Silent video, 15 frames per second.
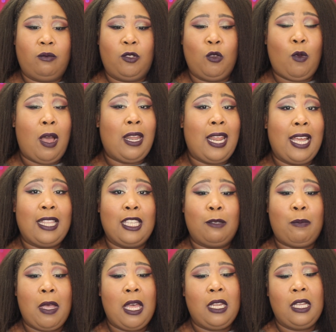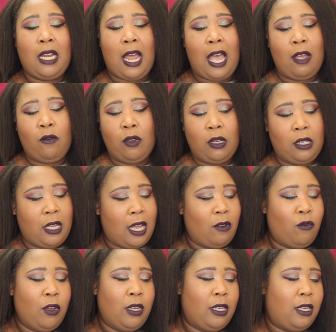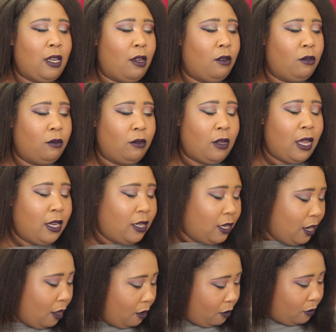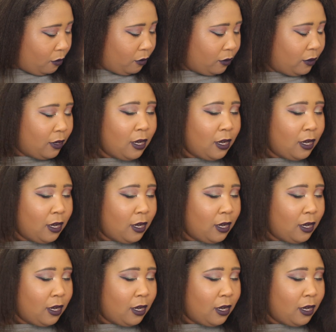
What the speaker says: do I like this palette? I really don't. I don't.